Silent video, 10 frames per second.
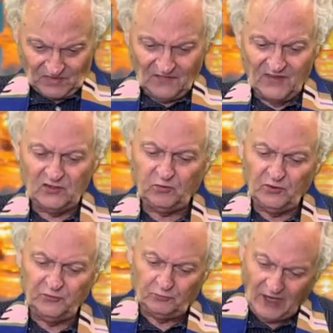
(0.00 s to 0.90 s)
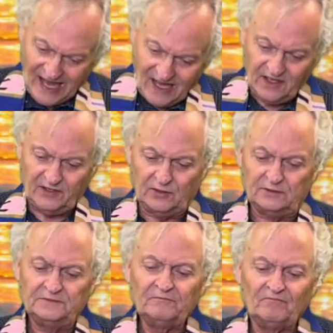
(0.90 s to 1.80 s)
This was radical
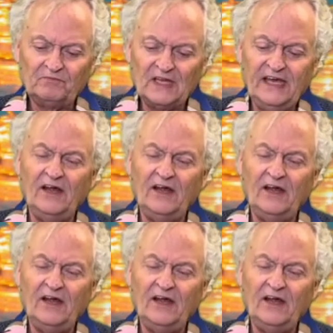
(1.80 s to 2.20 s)
and